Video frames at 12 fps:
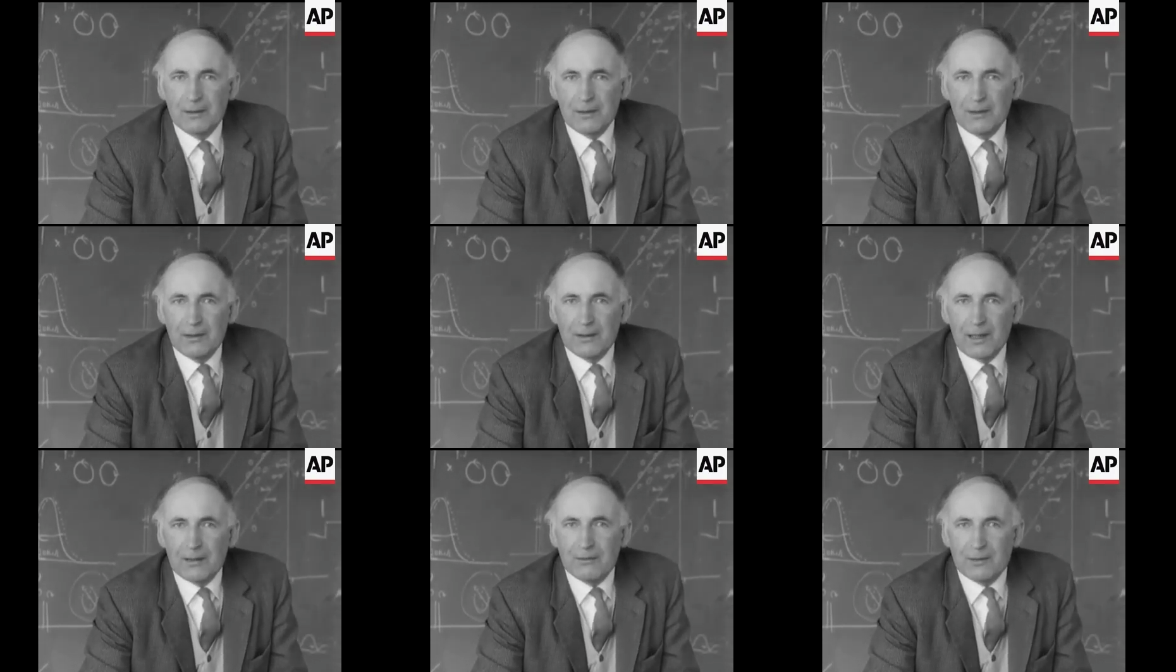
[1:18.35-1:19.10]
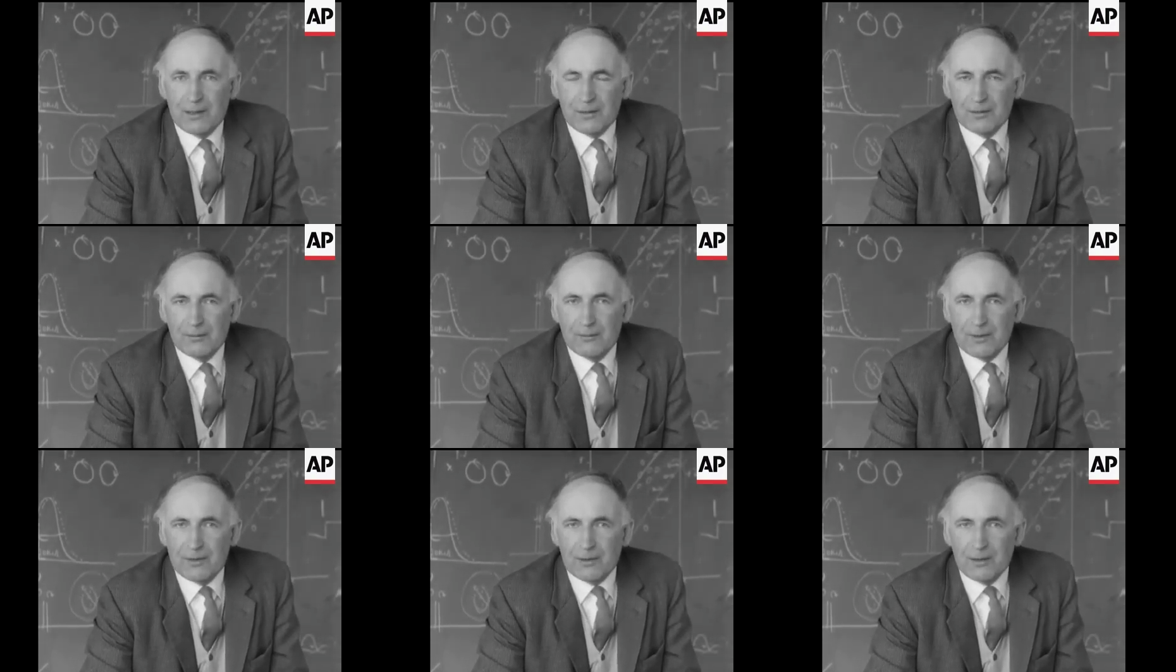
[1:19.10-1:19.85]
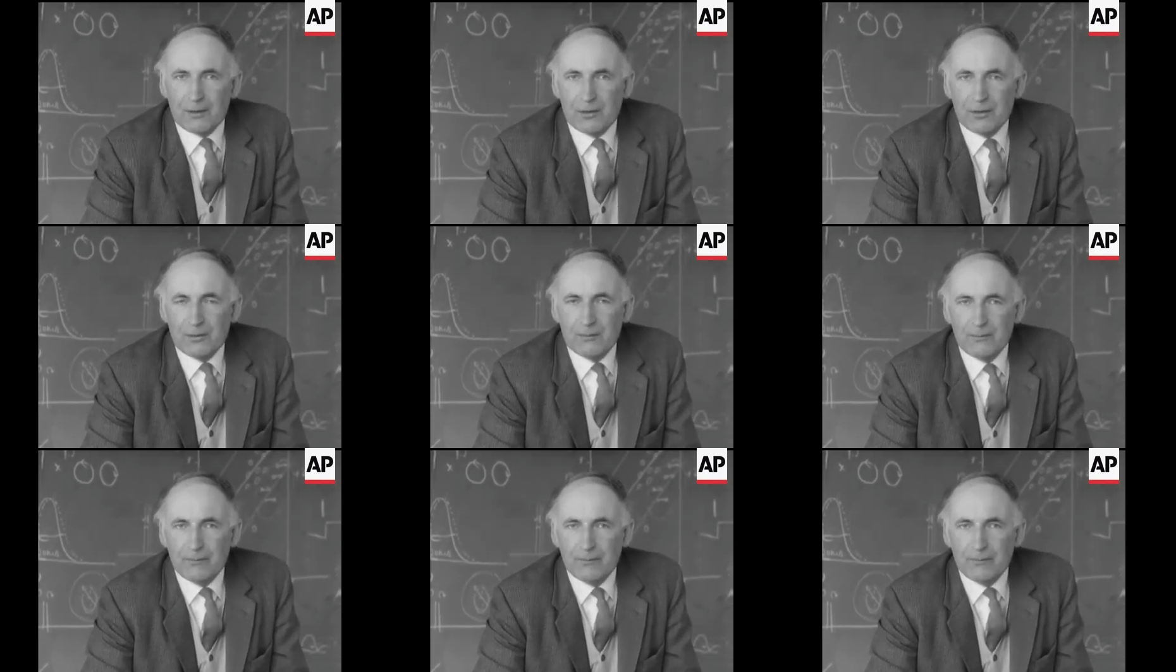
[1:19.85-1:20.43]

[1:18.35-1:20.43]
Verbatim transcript: in education and research.